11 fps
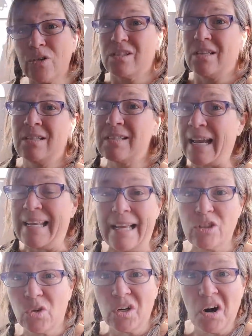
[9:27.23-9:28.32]
since. I
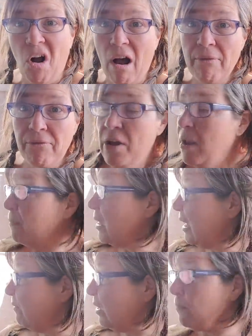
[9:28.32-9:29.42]
can't turn it off.
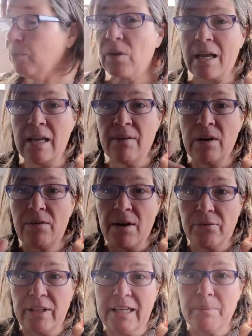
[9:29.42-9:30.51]
Even even if I
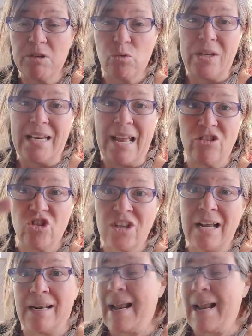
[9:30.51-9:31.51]
flick it between engine and